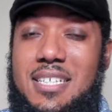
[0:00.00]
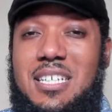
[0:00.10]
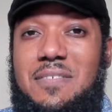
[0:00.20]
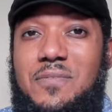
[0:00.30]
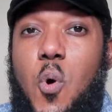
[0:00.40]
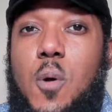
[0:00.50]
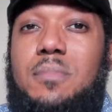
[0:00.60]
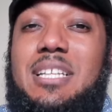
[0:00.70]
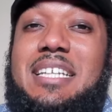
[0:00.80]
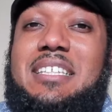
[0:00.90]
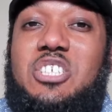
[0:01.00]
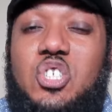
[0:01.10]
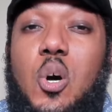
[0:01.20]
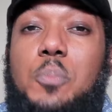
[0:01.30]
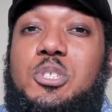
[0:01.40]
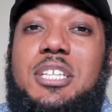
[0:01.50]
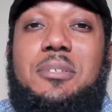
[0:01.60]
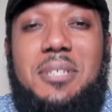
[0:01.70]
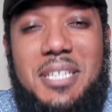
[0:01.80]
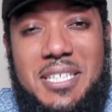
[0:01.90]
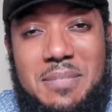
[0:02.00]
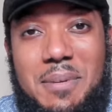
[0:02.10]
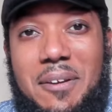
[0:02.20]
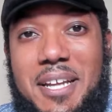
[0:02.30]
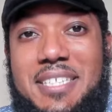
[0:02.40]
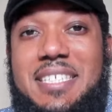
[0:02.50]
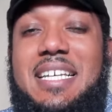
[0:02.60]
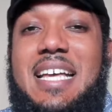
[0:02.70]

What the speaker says: Form like the sculpture that you can experience.